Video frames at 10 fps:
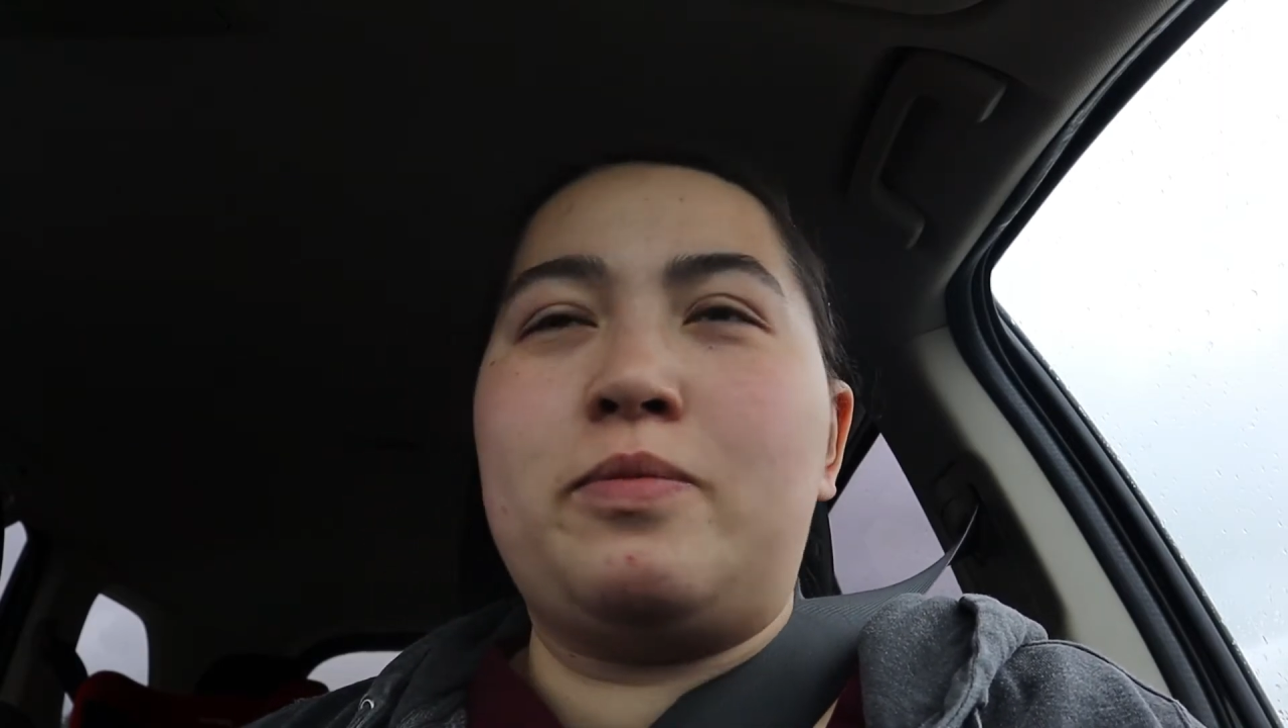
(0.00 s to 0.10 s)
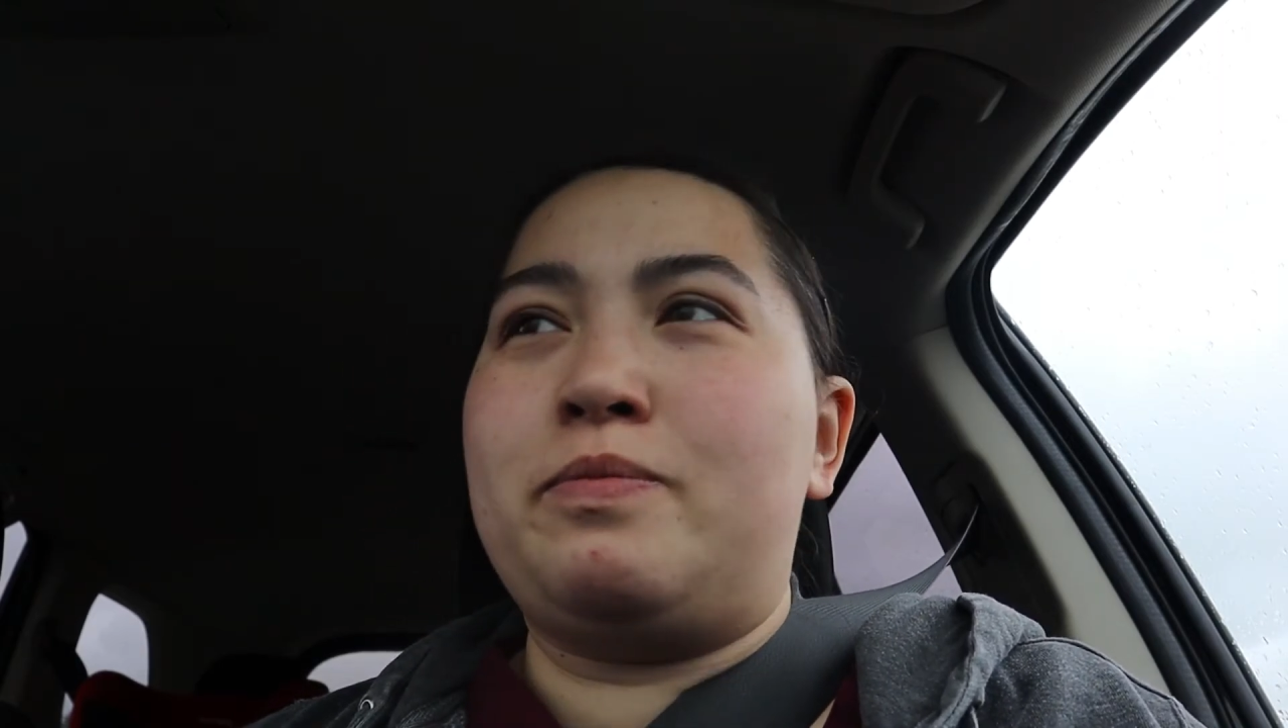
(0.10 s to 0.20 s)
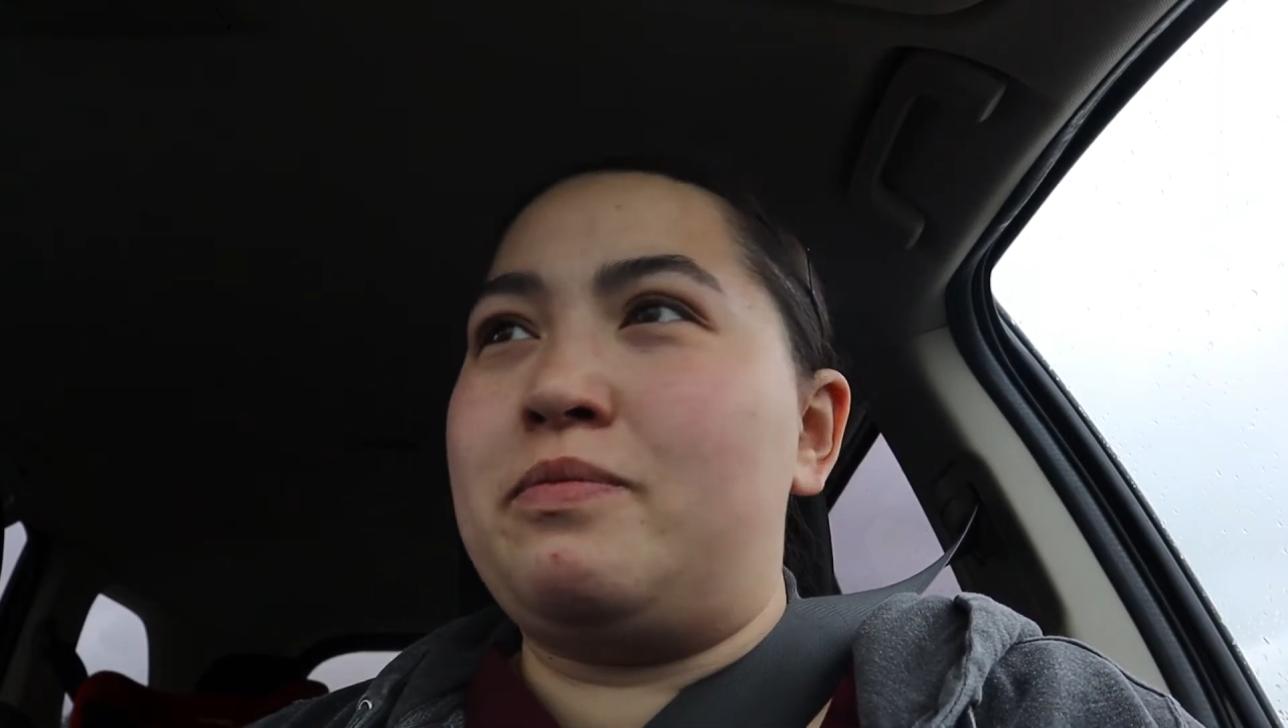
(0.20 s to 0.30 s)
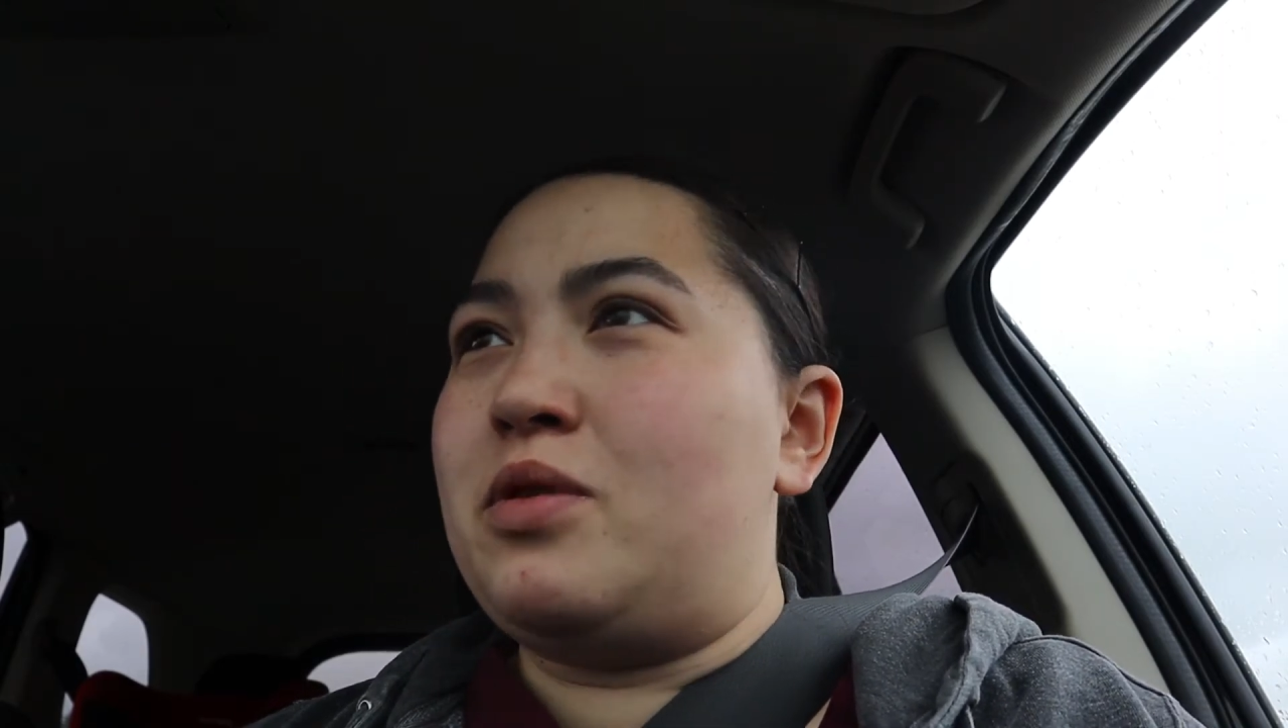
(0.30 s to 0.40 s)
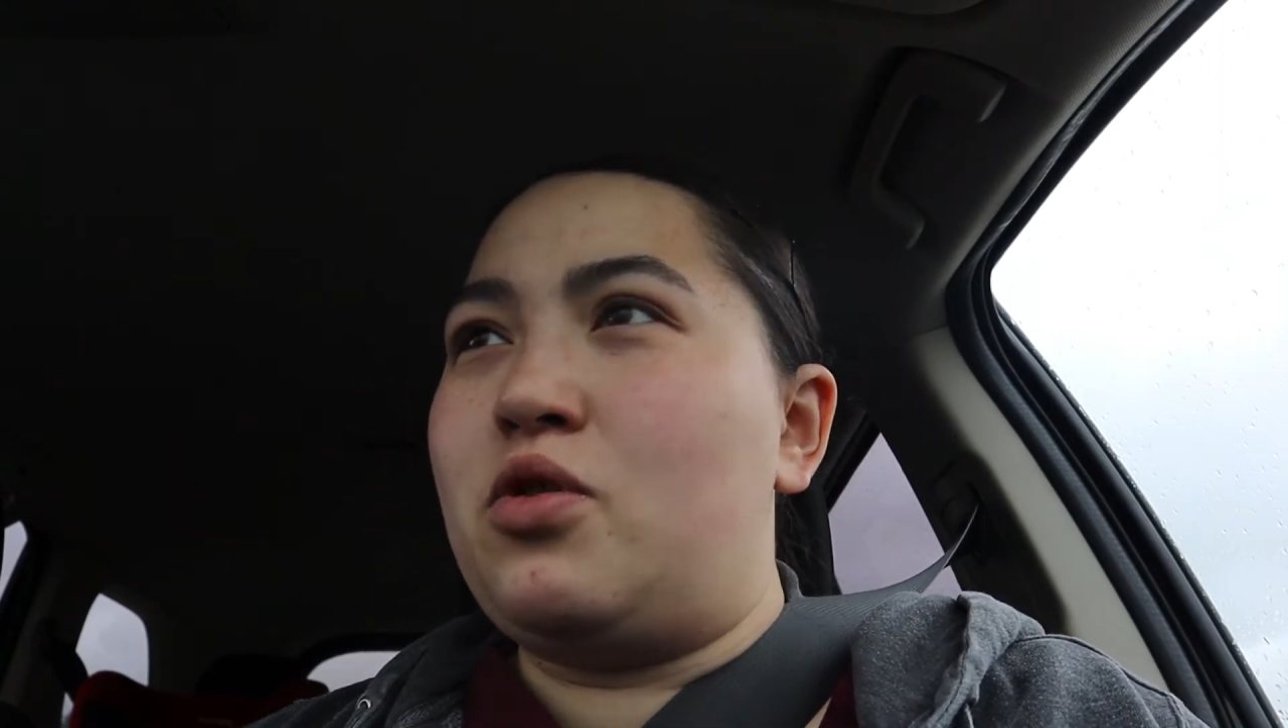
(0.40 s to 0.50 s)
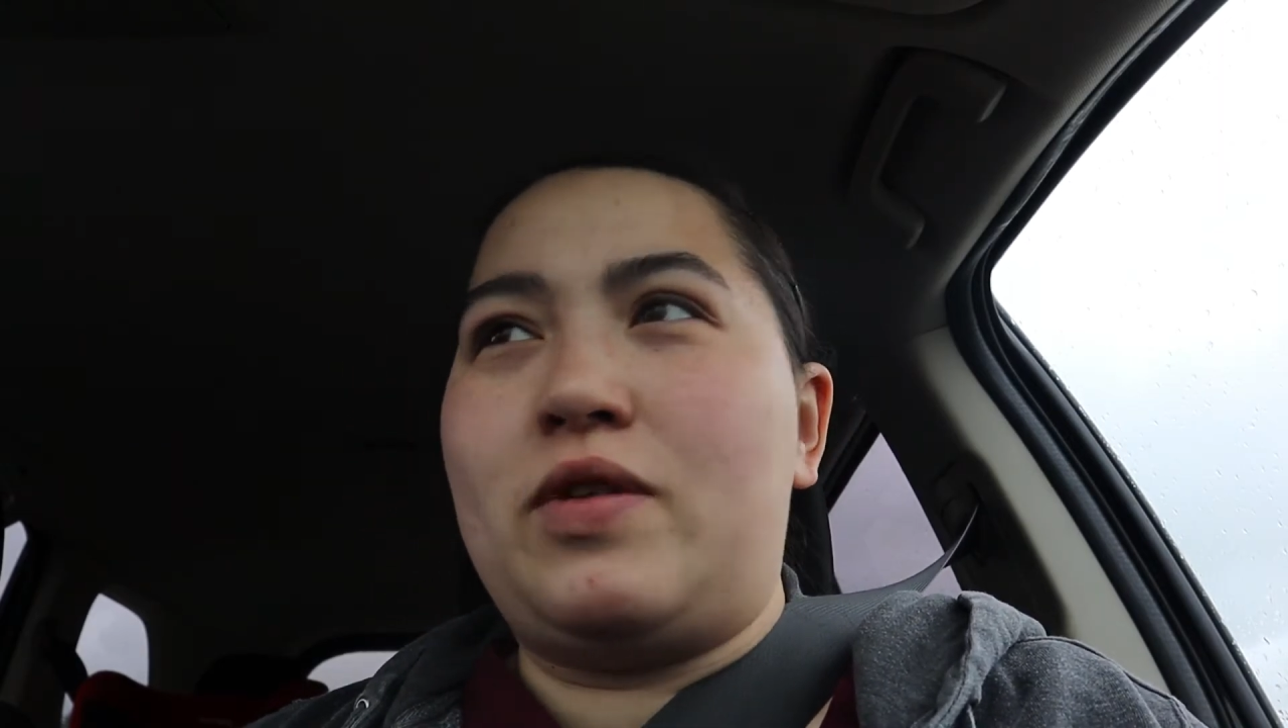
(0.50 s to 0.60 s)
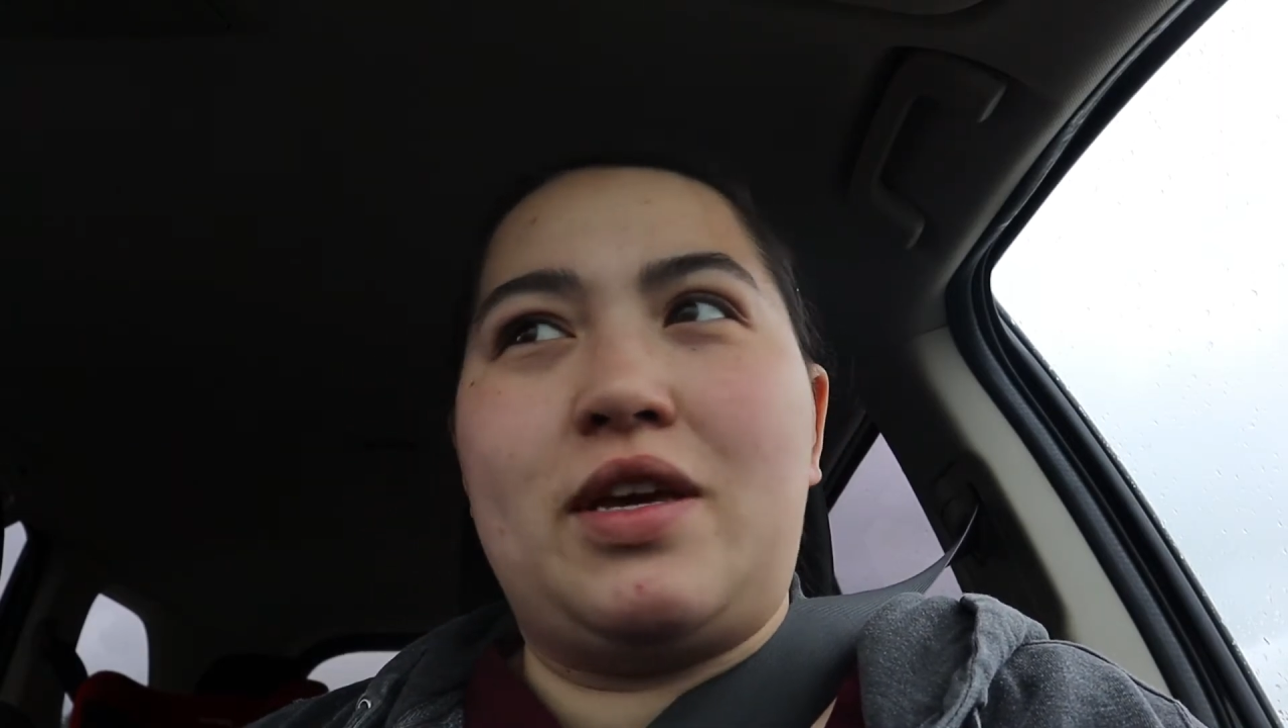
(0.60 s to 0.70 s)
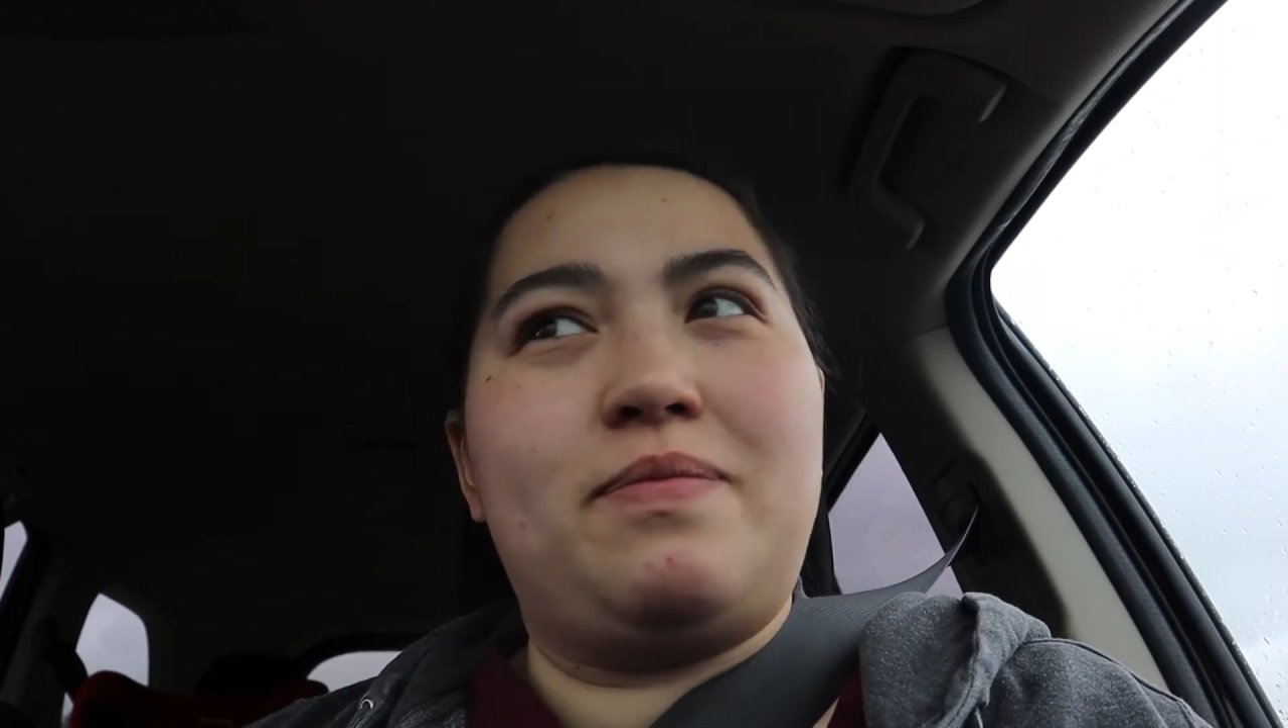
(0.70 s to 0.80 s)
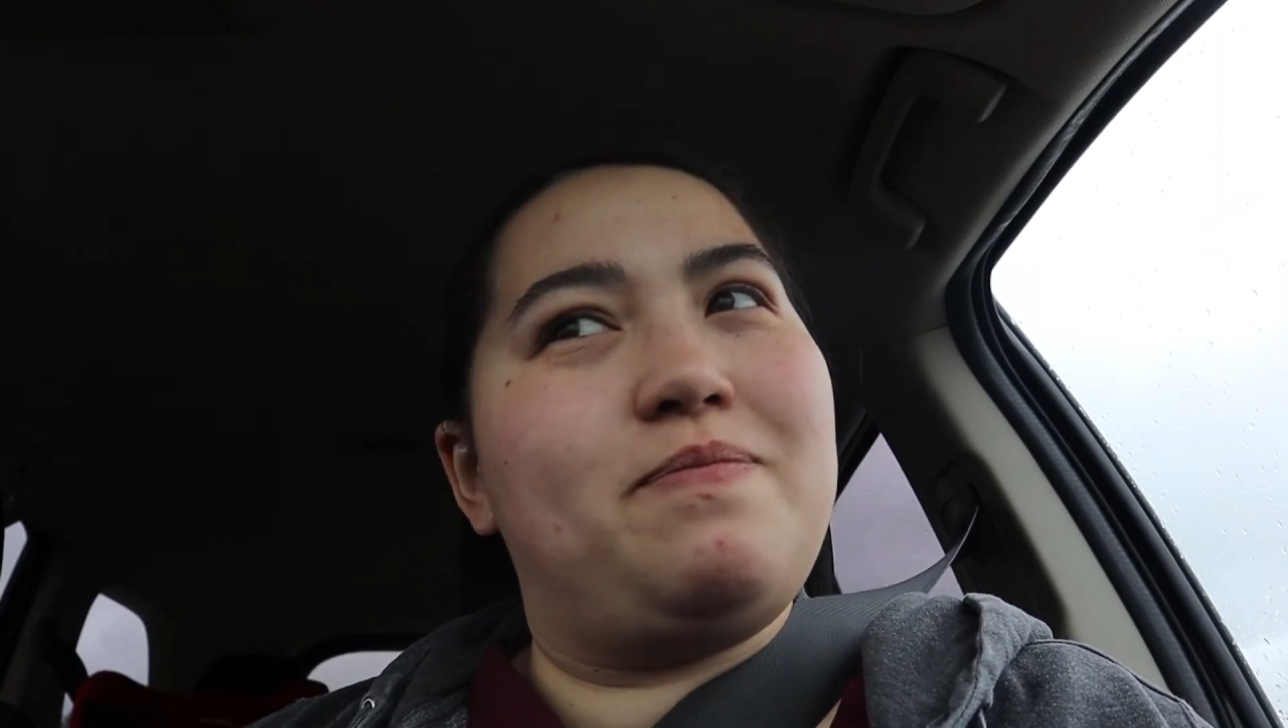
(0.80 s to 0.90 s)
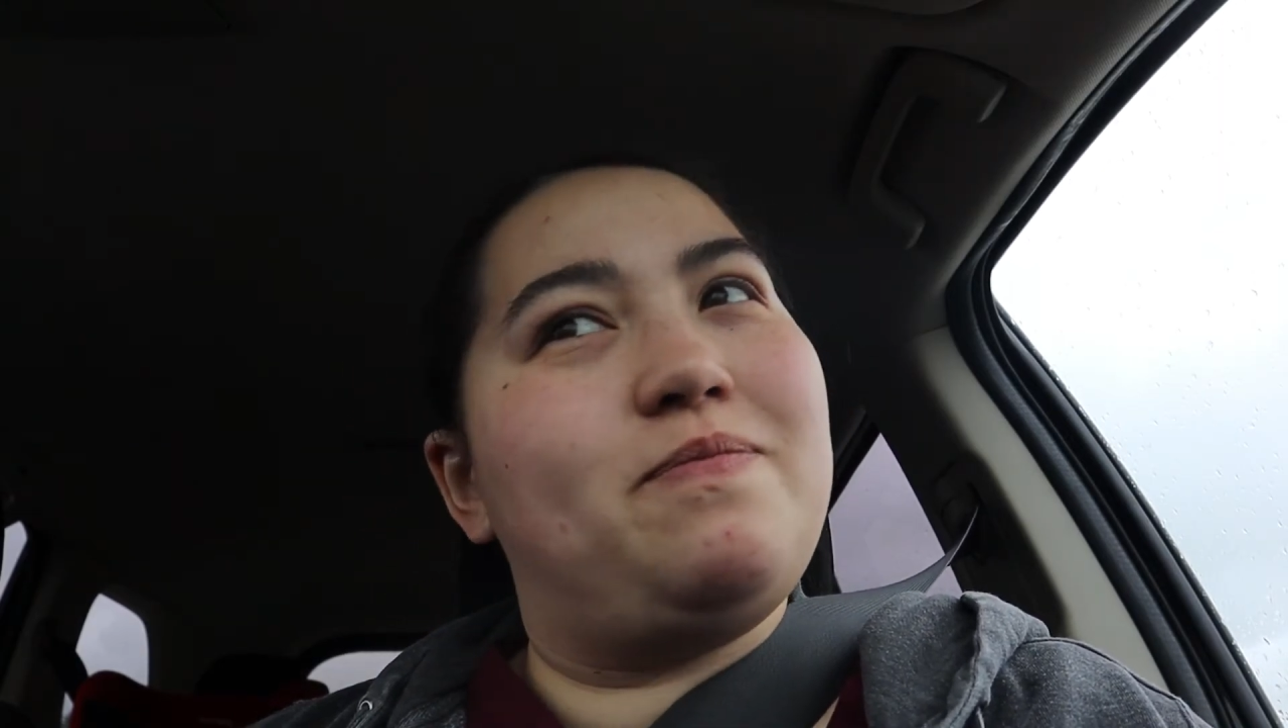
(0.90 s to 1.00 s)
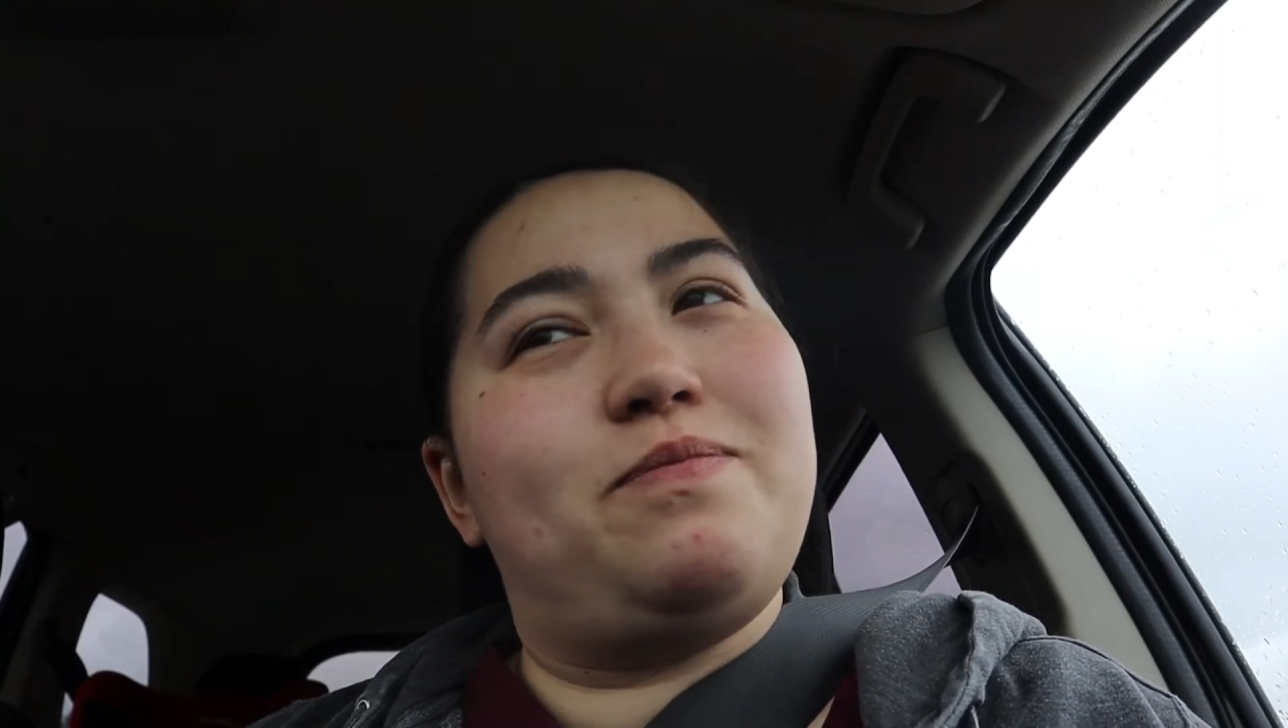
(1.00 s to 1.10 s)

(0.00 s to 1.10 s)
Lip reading: movie